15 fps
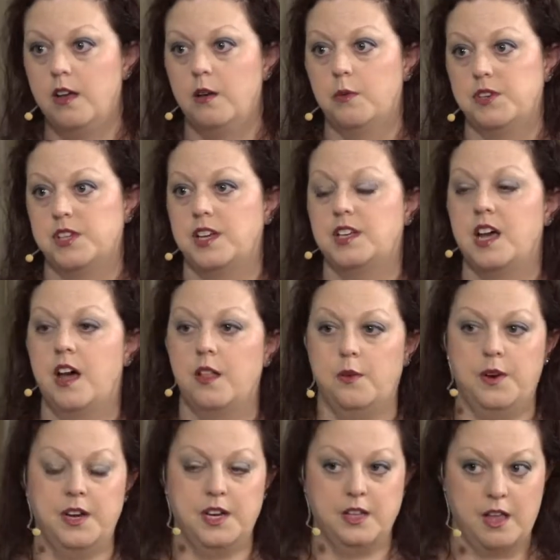which I
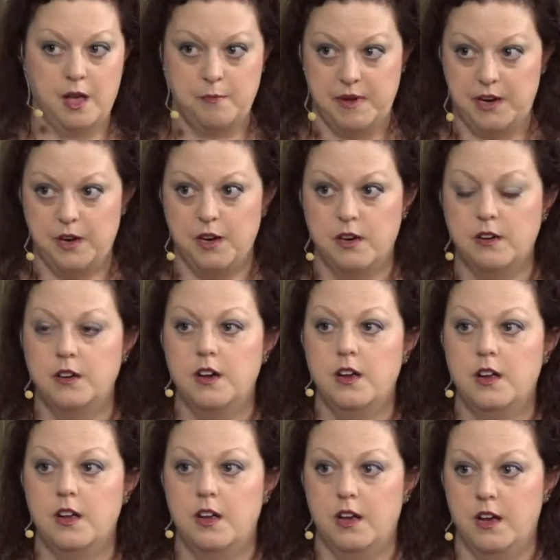tolerated a lot better
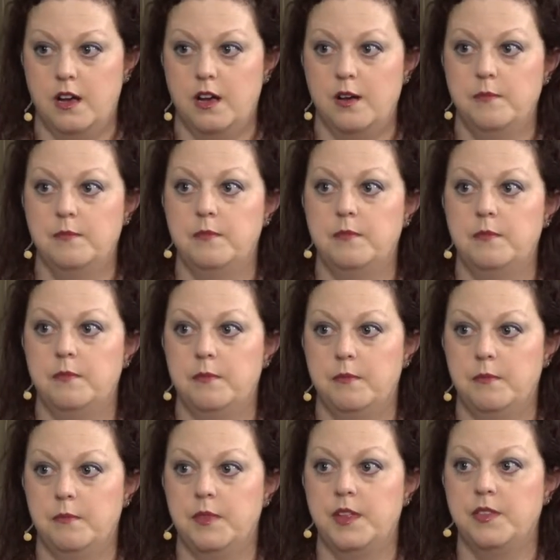than
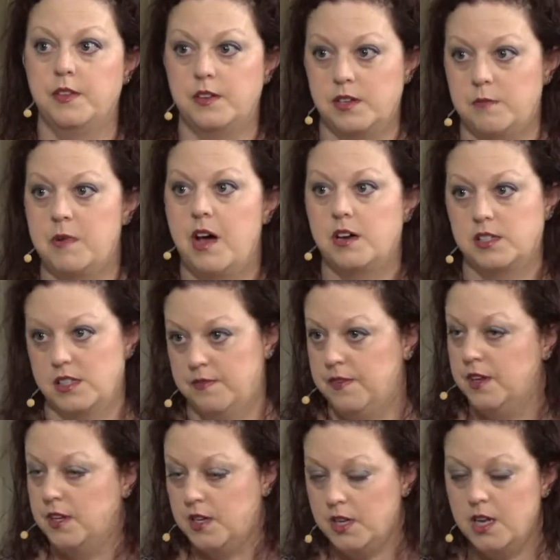the
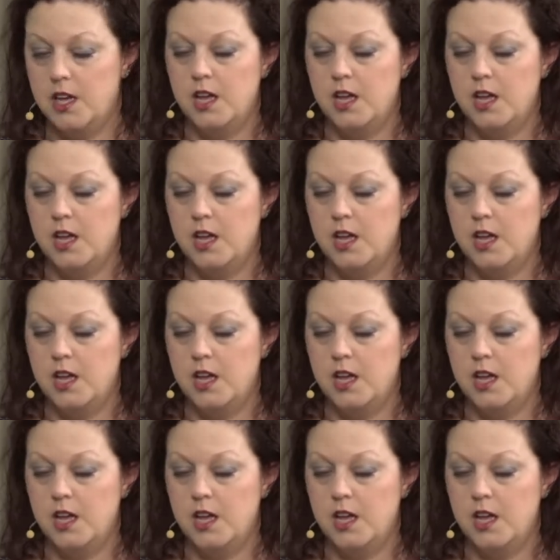tamoxifen.